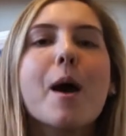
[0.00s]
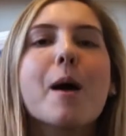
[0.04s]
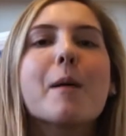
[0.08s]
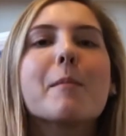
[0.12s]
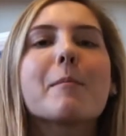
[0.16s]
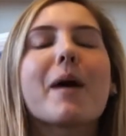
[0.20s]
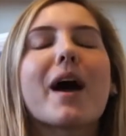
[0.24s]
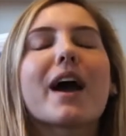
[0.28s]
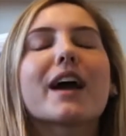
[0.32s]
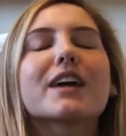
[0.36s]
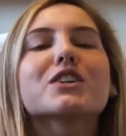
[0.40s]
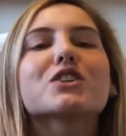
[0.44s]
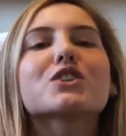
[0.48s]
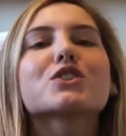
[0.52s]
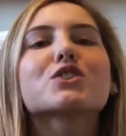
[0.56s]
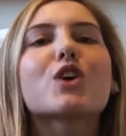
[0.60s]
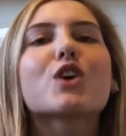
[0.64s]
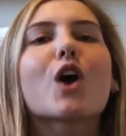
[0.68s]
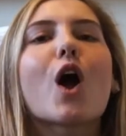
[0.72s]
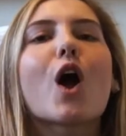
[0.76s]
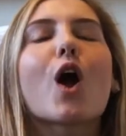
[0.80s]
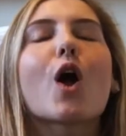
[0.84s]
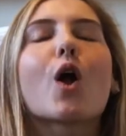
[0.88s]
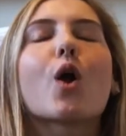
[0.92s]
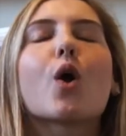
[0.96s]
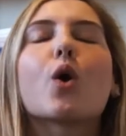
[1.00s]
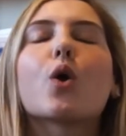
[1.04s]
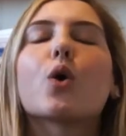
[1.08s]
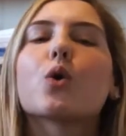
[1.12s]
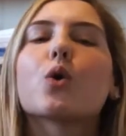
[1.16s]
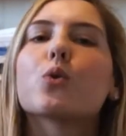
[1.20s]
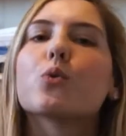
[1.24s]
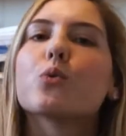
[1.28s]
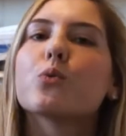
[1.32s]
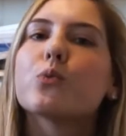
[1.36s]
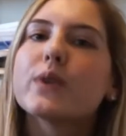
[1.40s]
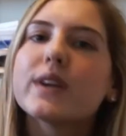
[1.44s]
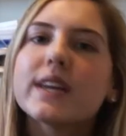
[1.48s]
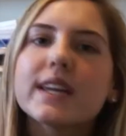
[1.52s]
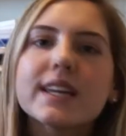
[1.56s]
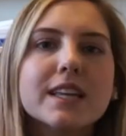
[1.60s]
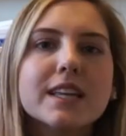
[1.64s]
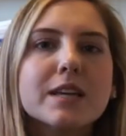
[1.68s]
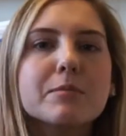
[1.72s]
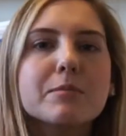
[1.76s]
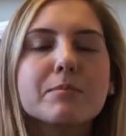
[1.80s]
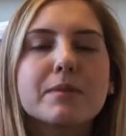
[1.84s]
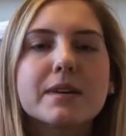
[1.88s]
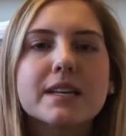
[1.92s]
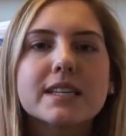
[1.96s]
But I just got really
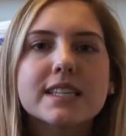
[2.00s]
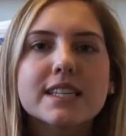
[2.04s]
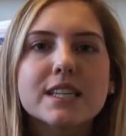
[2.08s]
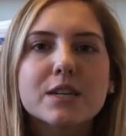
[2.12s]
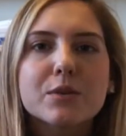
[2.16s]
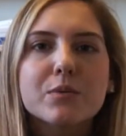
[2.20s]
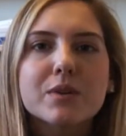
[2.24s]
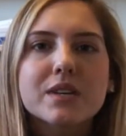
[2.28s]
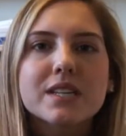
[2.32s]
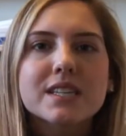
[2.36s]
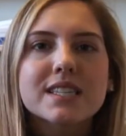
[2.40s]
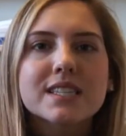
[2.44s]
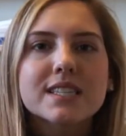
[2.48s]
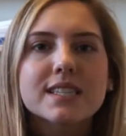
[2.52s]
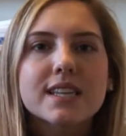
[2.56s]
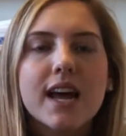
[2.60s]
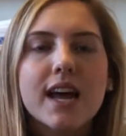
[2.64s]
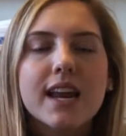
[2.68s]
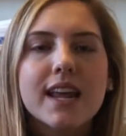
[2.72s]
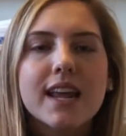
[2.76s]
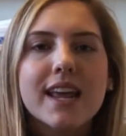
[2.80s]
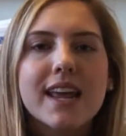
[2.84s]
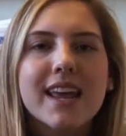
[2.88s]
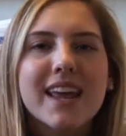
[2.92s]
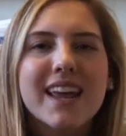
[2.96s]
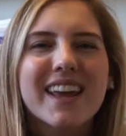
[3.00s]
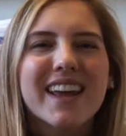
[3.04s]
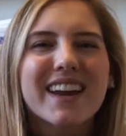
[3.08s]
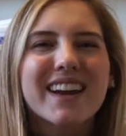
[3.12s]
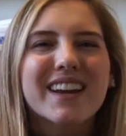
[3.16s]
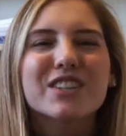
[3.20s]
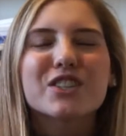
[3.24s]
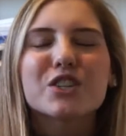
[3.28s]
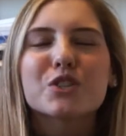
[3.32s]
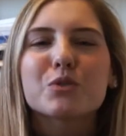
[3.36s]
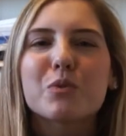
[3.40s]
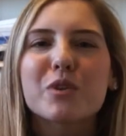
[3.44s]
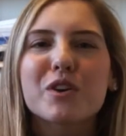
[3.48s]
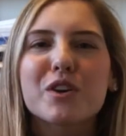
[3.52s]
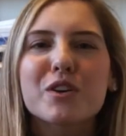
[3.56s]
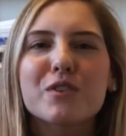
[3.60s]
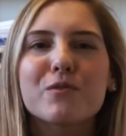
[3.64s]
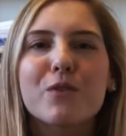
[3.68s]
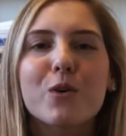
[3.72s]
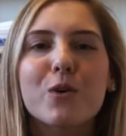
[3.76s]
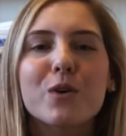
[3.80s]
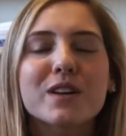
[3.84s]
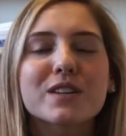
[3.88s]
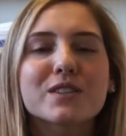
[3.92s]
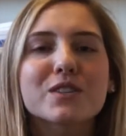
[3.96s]
busy with studying and I just wanted to
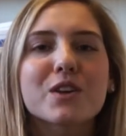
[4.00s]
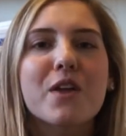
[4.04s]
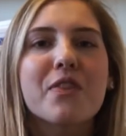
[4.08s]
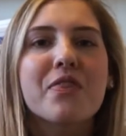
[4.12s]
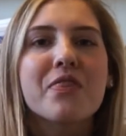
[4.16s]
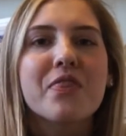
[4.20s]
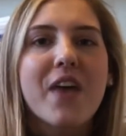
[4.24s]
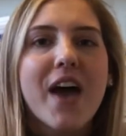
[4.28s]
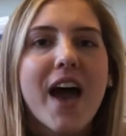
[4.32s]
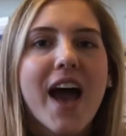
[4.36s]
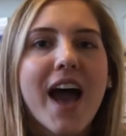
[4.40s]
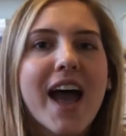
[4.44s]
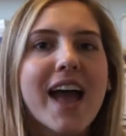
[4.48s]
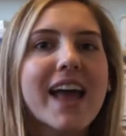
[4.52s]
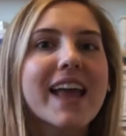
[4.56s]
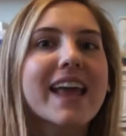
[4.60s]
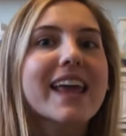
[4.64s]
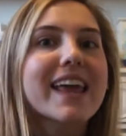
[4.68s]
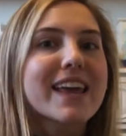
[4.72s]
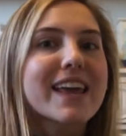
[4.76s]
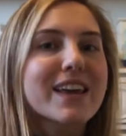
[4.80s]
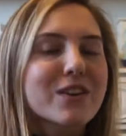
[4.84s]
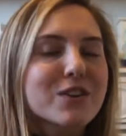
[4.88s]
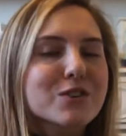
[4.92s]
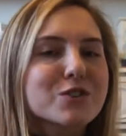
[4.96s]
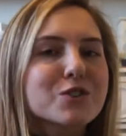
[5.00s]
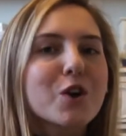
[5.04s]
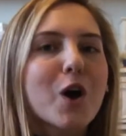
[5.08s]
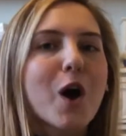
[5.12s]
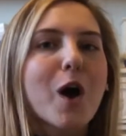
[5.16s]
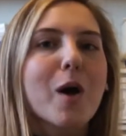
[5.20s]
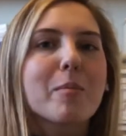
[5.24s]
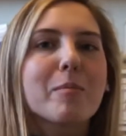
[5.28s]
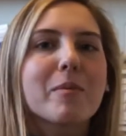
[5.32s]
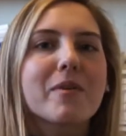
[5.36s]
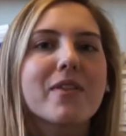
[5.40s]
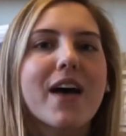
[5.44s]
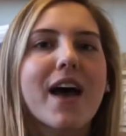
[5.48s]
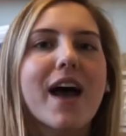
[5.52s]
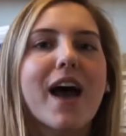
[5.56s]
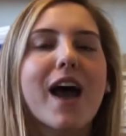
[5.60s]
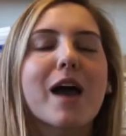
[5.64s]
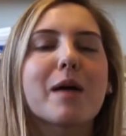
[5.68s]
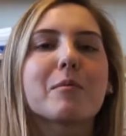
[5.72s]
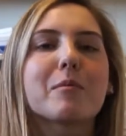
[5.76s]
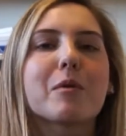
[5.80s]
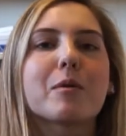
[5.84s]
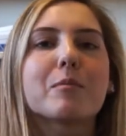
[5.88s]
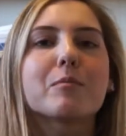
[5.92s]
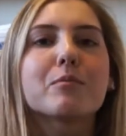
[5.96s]
focus on that, and on top of that
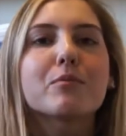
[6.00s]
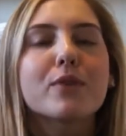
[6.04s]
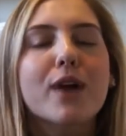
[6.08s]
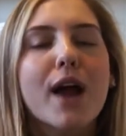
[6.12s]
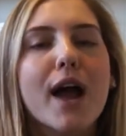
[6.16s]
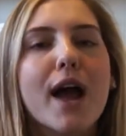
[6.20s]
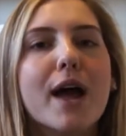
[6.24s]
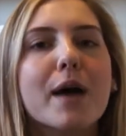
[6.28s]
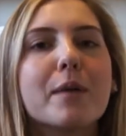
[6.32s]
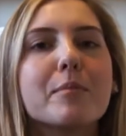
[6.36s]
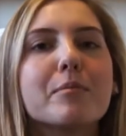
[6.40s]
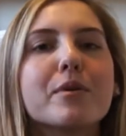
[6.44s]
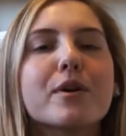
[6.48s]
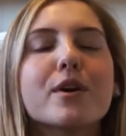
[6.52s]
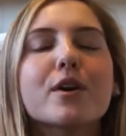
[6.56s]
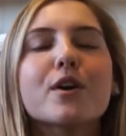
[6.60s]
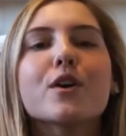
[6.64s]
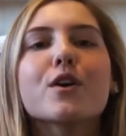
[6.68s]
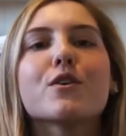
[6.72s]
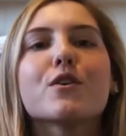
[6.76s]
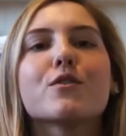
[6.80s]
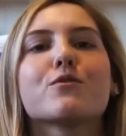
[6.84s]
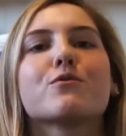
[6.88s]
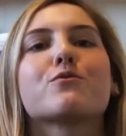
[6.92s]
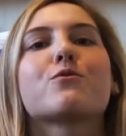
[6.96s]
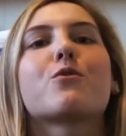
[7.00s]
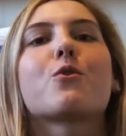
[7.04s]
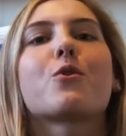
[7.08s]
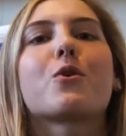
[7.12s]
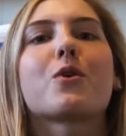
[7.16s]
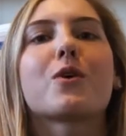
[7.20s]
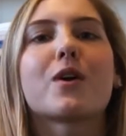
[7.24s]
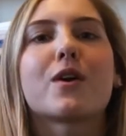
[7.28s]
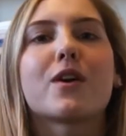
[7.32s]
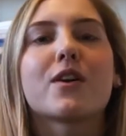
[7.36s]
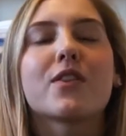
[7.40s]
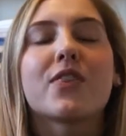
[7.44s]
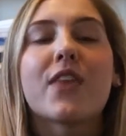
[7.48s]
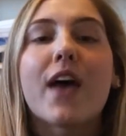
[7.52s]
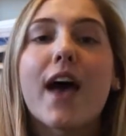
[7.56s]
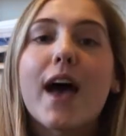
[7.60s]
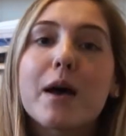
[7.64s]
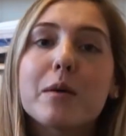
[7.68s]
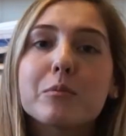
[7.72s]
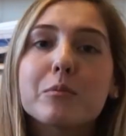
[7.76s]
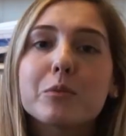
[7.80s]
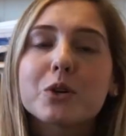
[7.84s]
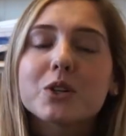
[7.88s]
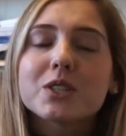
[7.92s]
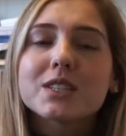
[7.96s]
I'm on prep for the
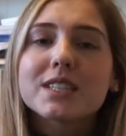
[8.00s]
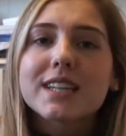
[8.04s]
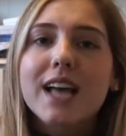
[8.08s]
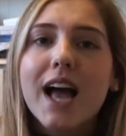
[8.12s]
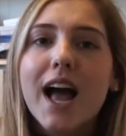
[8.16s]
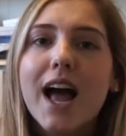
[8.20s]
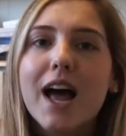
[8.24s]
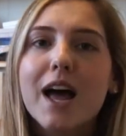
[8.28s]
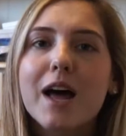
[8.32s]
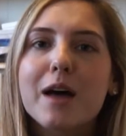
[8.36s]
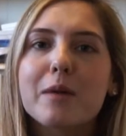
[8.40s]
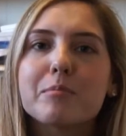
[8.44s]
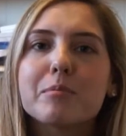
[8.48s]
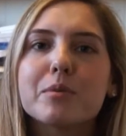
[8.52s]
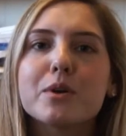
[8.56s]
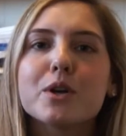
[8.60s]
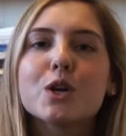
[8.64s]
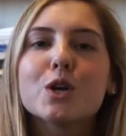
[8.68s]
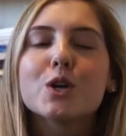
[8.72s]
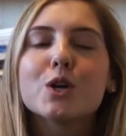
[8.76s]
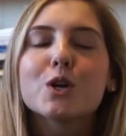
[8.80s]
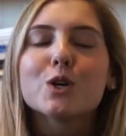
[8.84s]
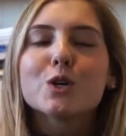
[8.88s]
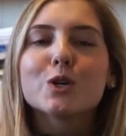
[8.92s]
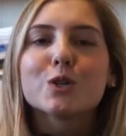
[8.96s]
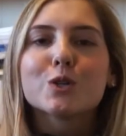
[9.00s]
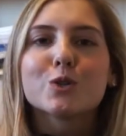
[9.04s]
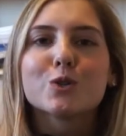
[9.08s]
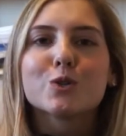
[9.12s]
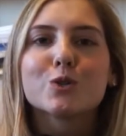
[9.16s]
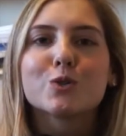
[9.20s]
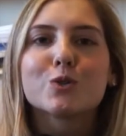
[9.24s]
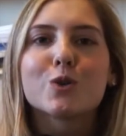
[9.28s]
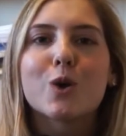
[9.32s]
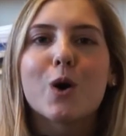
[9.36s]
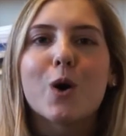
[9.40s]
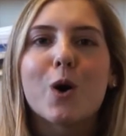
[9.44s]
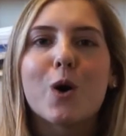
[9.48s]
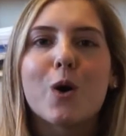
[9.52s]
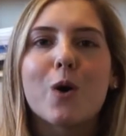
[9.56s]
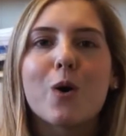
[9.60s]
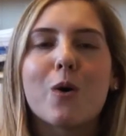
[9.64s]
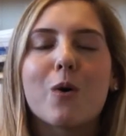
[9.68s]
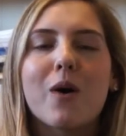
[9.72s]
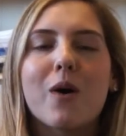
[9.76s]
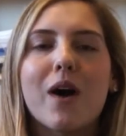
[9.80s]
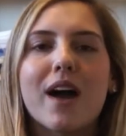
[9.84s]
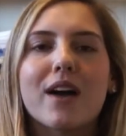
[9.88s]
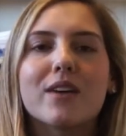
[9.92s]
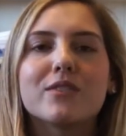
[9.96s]
Emerald Cup,
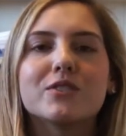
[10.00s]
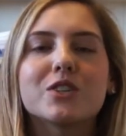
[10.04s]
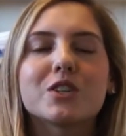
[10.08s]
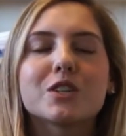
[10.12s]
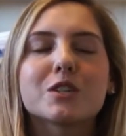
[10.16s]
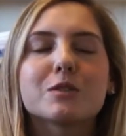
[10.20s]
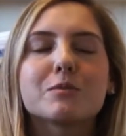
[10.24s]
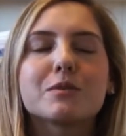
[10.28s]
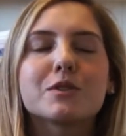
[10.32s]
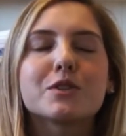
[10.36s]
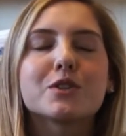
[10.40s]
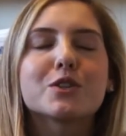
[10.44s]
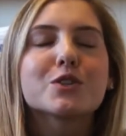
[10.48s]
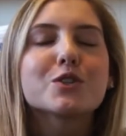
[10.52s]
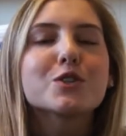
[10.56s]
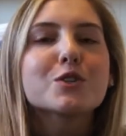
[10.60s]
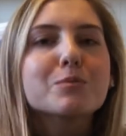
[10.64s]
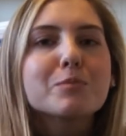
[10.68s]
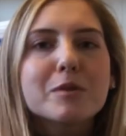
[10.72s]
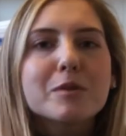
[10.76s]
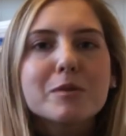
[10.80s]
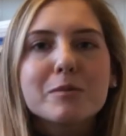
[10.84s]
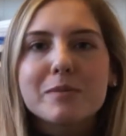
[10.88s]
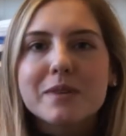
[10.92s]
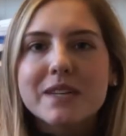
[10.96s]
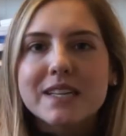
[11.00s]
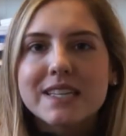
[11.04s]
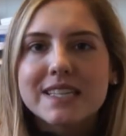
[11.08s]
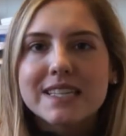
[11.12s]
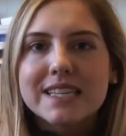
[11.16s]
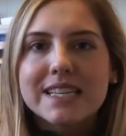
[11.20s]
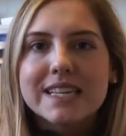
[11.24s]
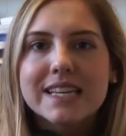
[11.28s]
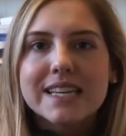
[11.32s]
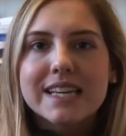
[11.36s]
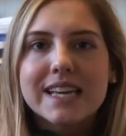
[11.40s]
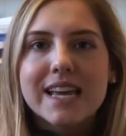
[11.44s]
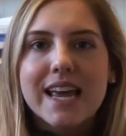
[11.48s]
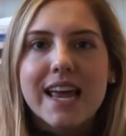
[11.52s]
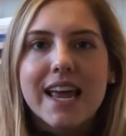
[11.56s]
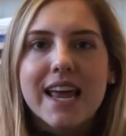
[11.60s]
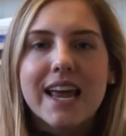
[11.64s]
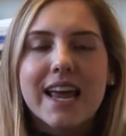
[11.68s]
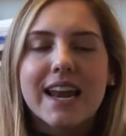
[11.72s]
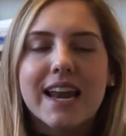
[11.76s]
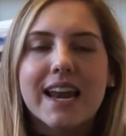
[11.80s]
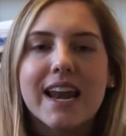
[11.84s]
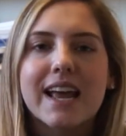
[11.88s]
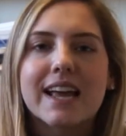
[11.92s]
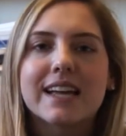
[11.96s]
so I've just been super busy
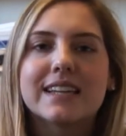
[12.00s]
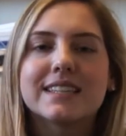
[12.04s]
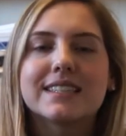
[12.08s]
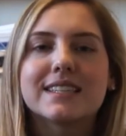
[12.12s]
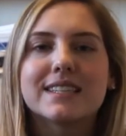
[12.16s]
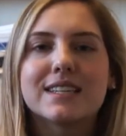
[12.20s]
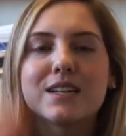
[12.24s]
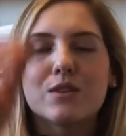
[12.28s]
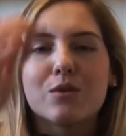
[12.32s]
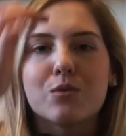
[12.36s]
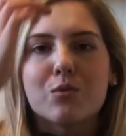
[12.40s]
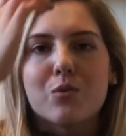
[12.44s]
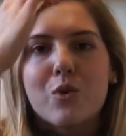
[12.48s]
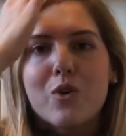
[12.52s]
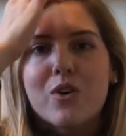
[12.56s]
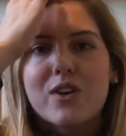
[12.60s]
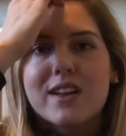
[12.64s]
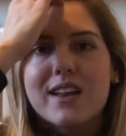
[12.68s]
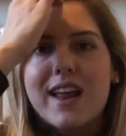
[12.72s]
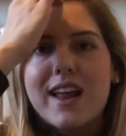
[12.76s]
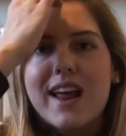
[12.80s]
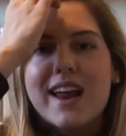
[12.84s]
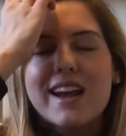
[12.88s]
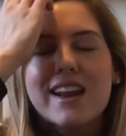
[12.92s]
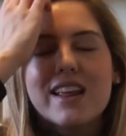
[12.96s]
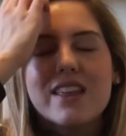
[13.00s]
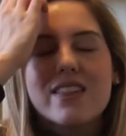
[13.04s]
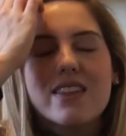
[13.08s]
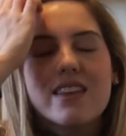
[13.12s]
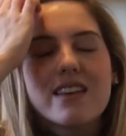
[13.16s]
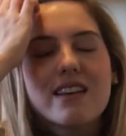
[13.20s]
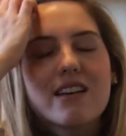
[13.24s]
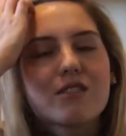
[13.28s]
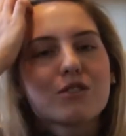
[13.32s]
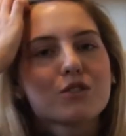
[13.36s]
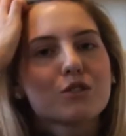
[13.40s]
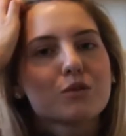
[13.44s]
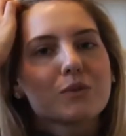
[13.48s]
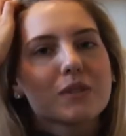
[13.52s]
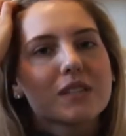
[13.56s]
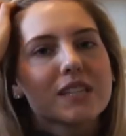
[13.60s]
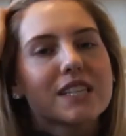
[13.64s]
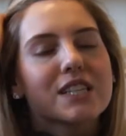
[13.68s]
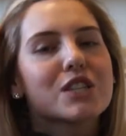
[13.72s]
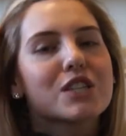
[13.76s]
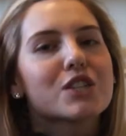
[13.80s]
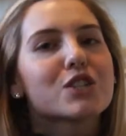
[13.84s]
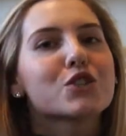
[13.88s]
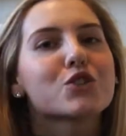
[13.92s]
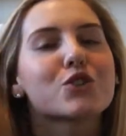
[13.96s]
and I didn't want anything else really
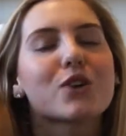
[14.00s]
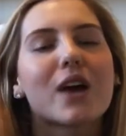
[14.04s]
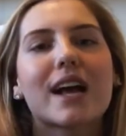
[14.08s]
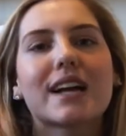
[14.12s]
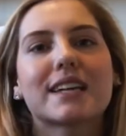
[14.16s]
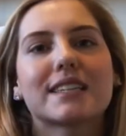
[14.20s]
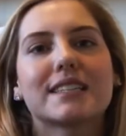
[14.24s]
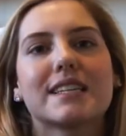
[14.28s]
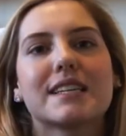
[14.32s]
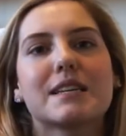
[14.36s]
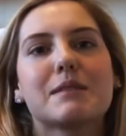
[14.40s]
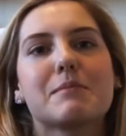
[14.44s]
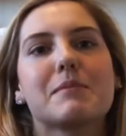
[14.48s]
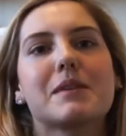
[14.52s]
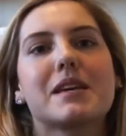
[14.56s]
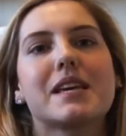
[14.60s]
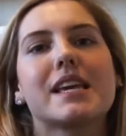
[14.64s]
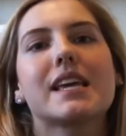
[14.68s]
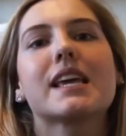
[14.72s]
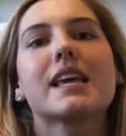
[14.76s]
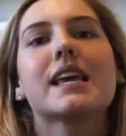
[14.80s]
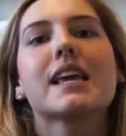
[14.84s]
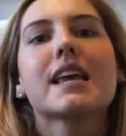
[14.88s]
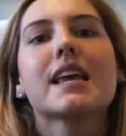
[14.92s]
distracting me,